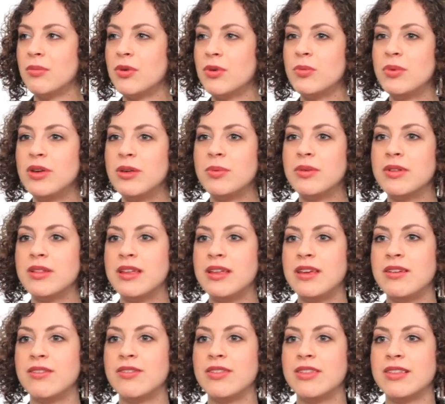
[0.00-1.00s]
but we
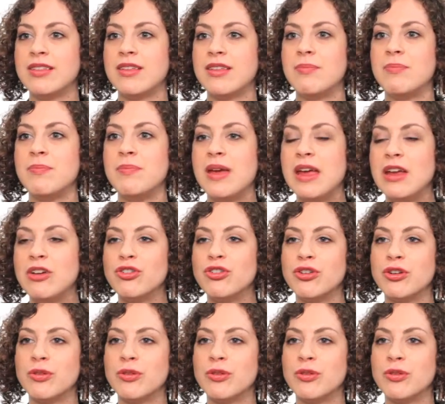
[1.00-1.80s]
believe that's a major